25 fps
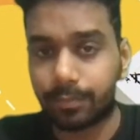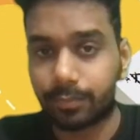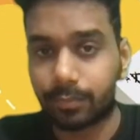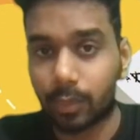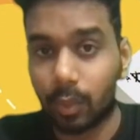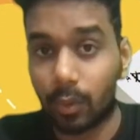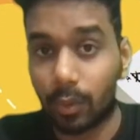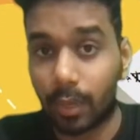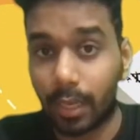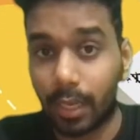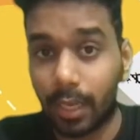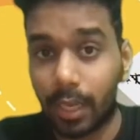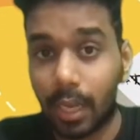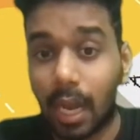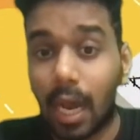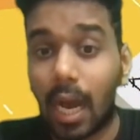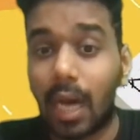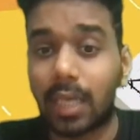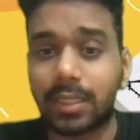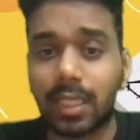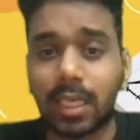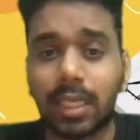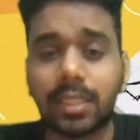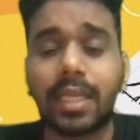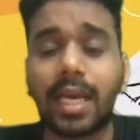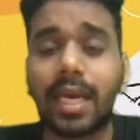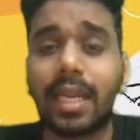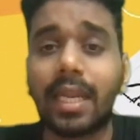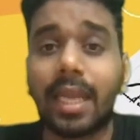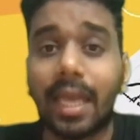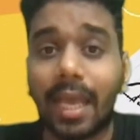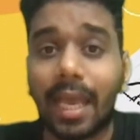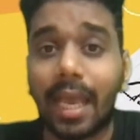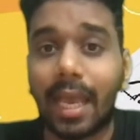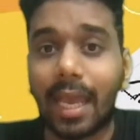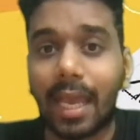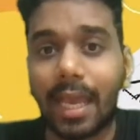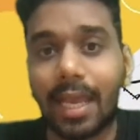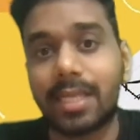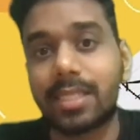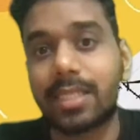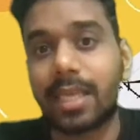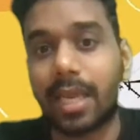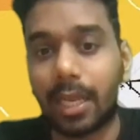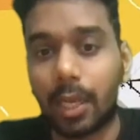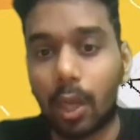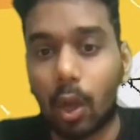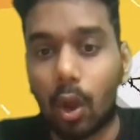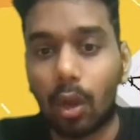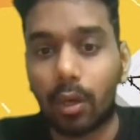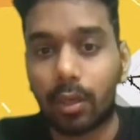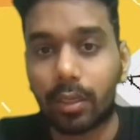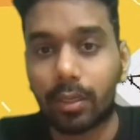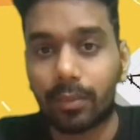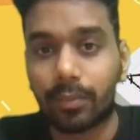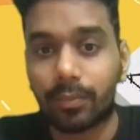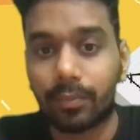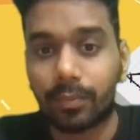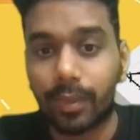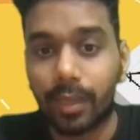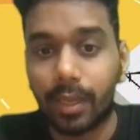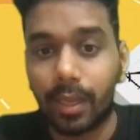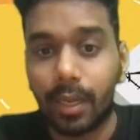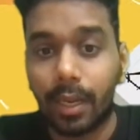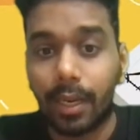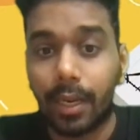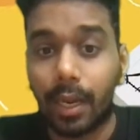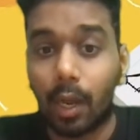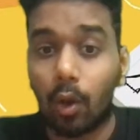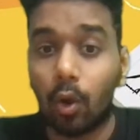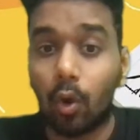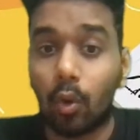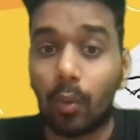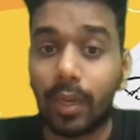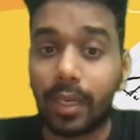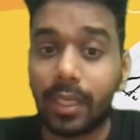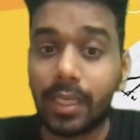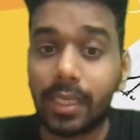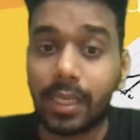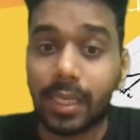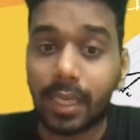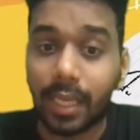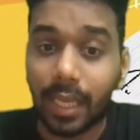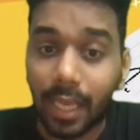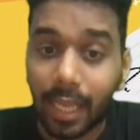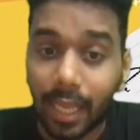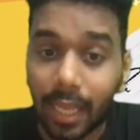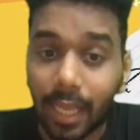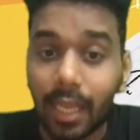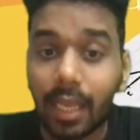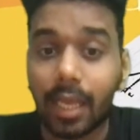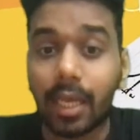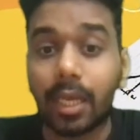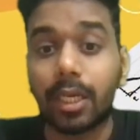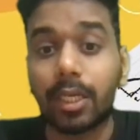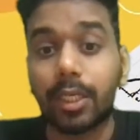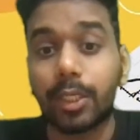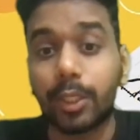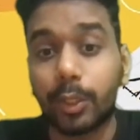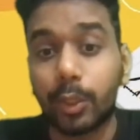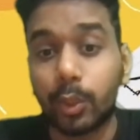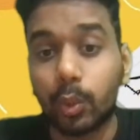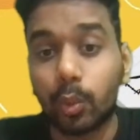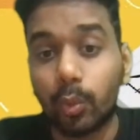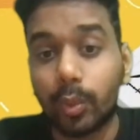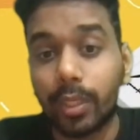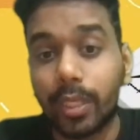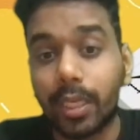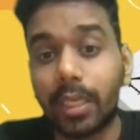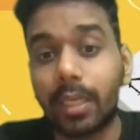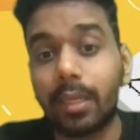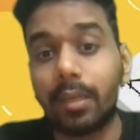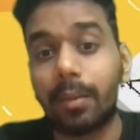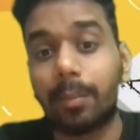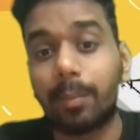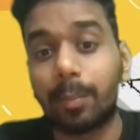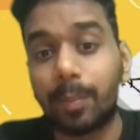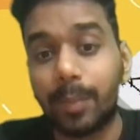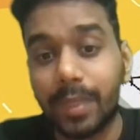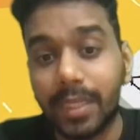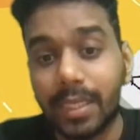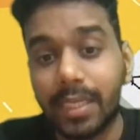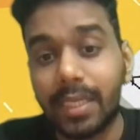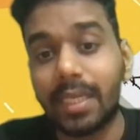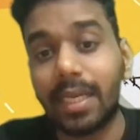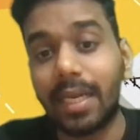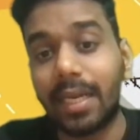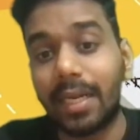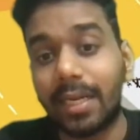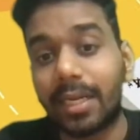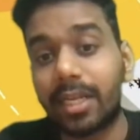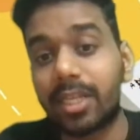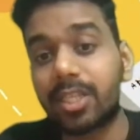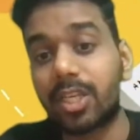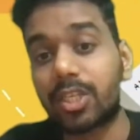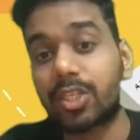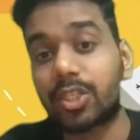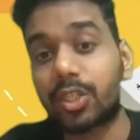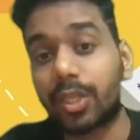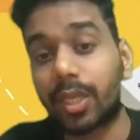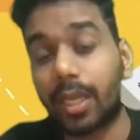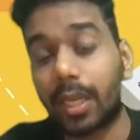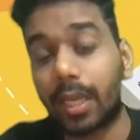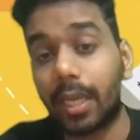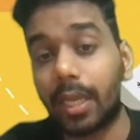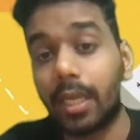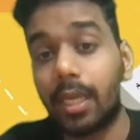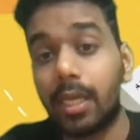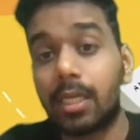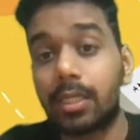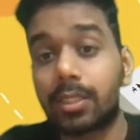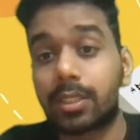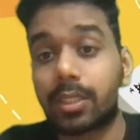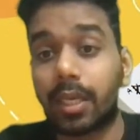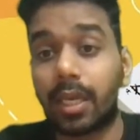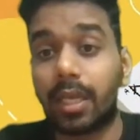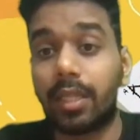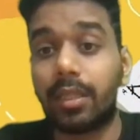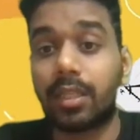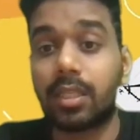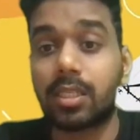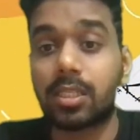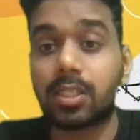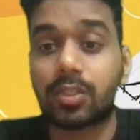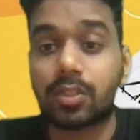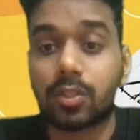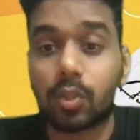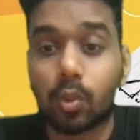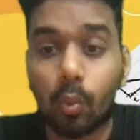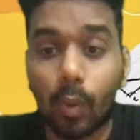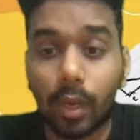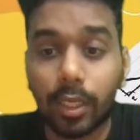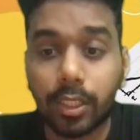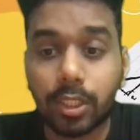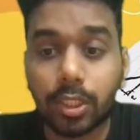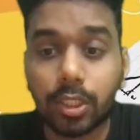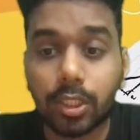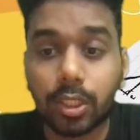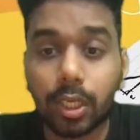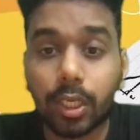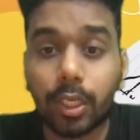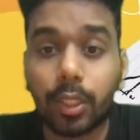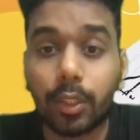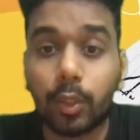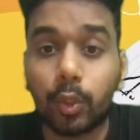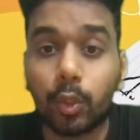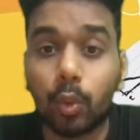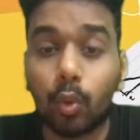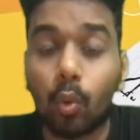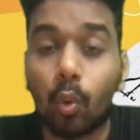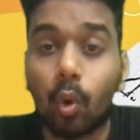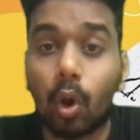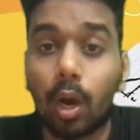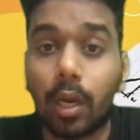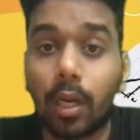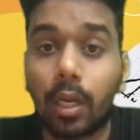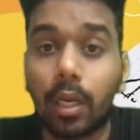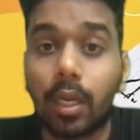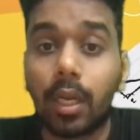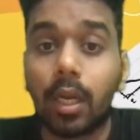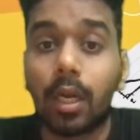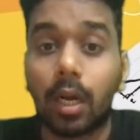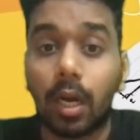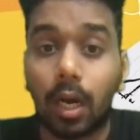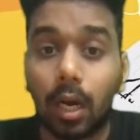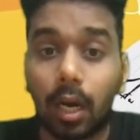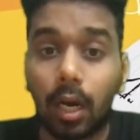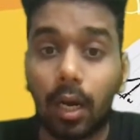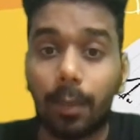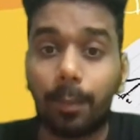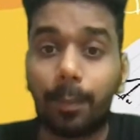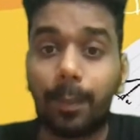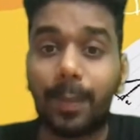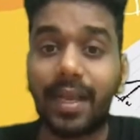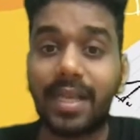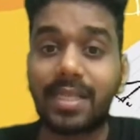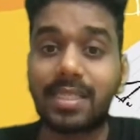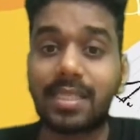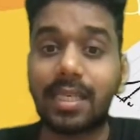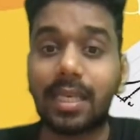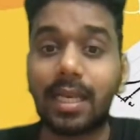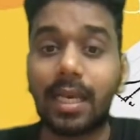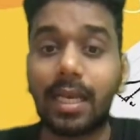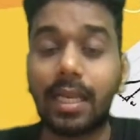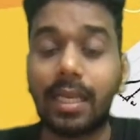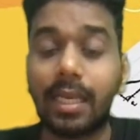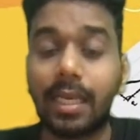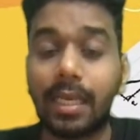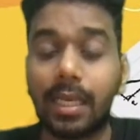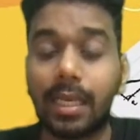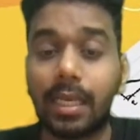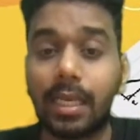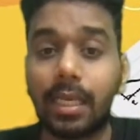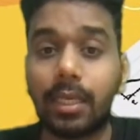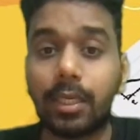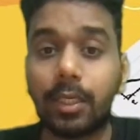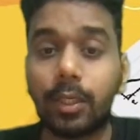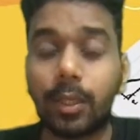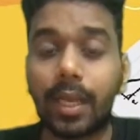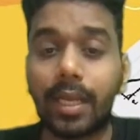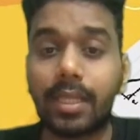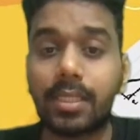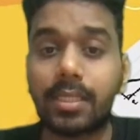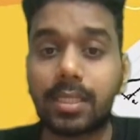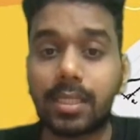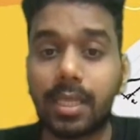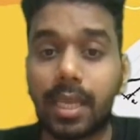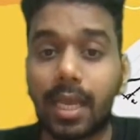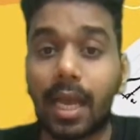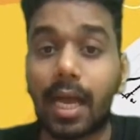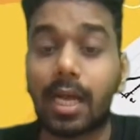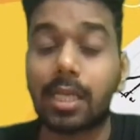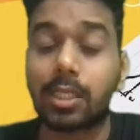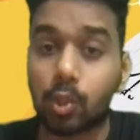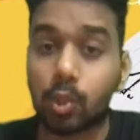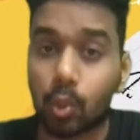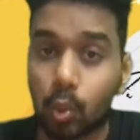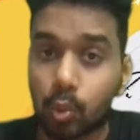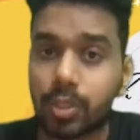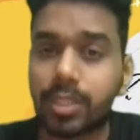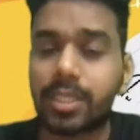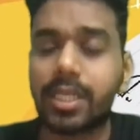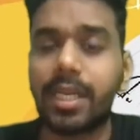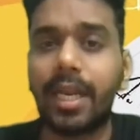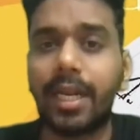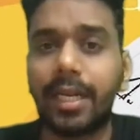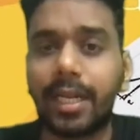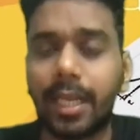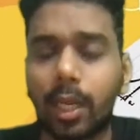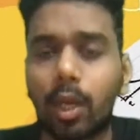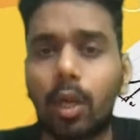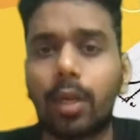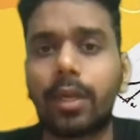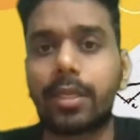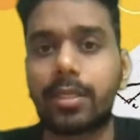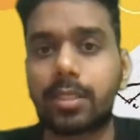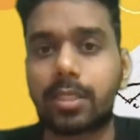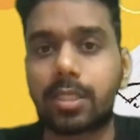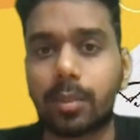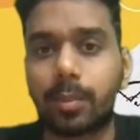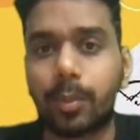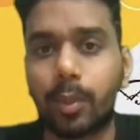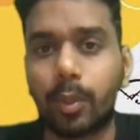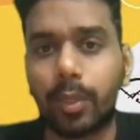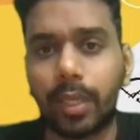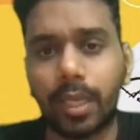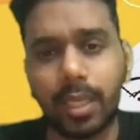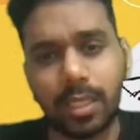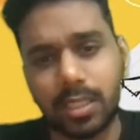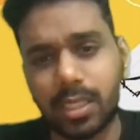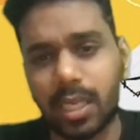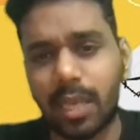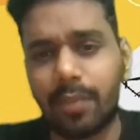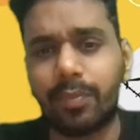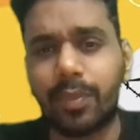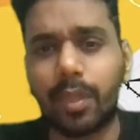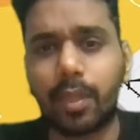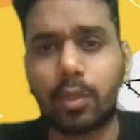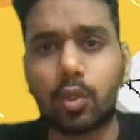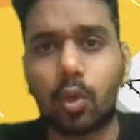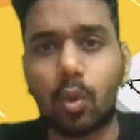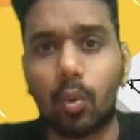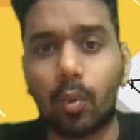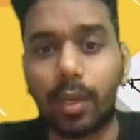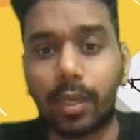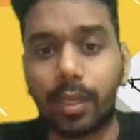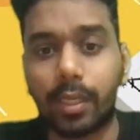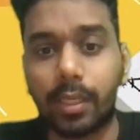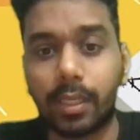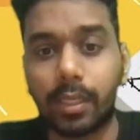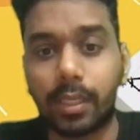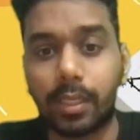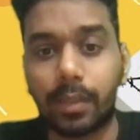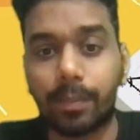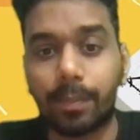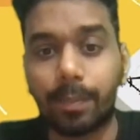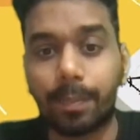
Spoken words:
Okay, other than A is A naught. Now over here, A union B intersection A. So in this question, you are basically, you can say, associating or distributing same things over here.